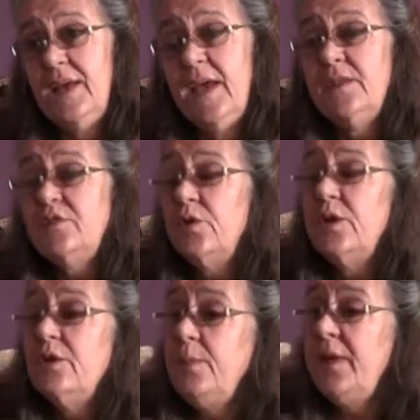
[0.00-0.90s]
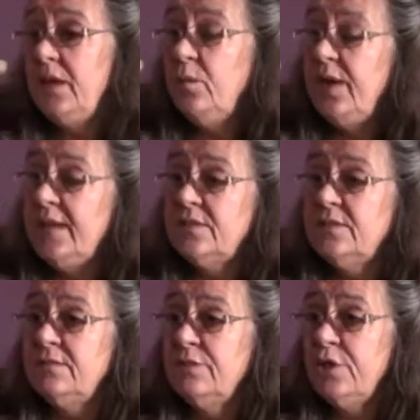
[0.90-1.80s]
And so there are many ways
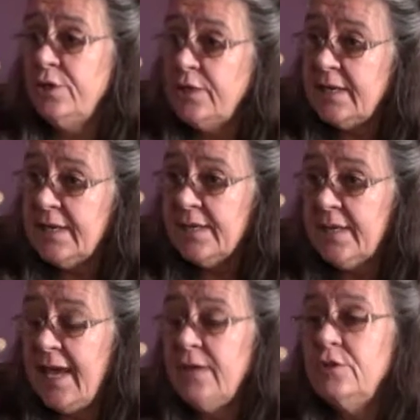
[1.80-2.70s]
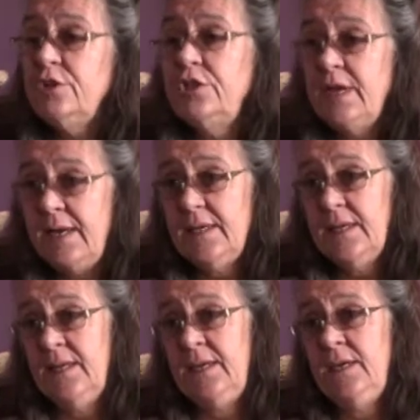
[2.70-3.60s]
of learning
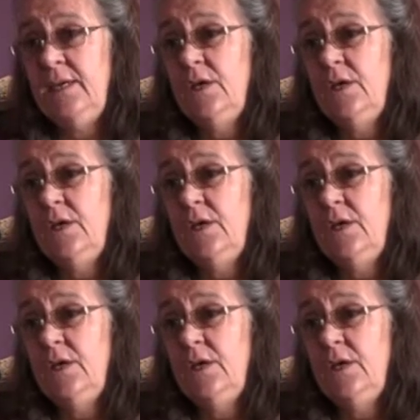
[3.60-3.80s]
energetically